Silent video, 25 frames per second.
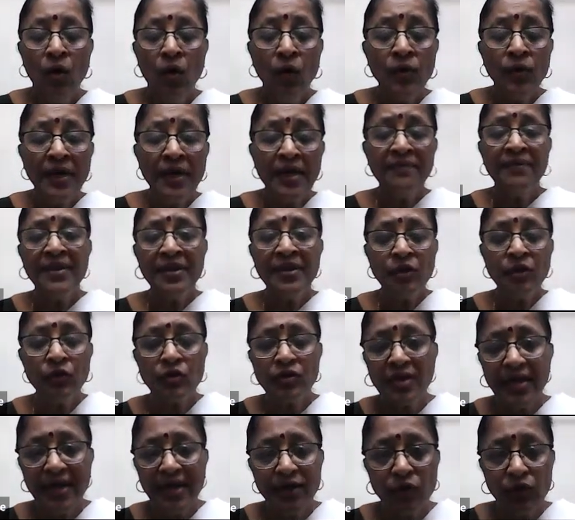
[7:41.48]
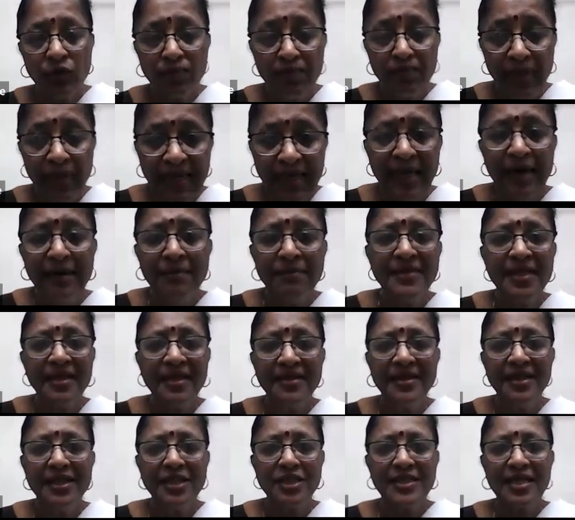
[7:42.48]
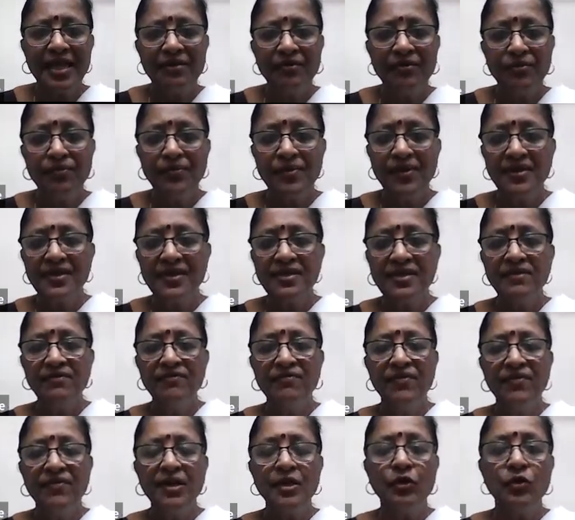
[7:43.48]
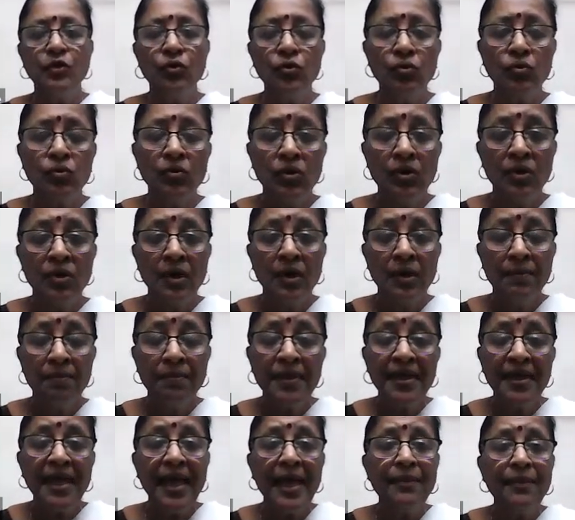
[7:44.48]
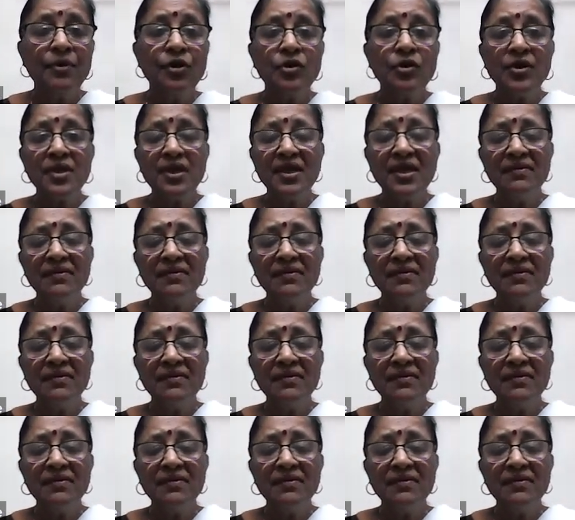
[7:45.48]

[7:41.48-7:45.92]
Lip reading: Only when you try to become that nishkama person will you be able to